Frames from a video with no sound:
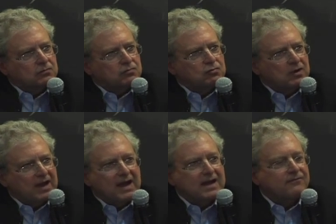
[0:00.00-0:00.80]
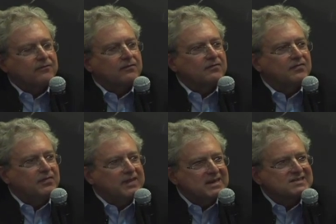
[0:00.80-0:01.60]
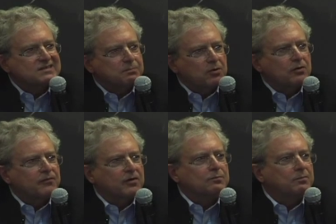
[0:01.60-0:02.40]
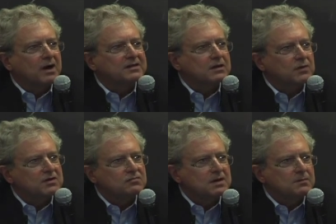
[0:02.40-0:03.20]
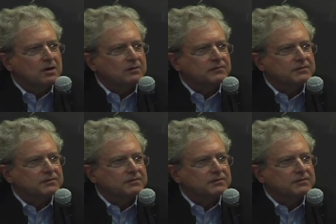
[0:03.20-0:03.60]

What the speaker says: to have this perfect body we dream of,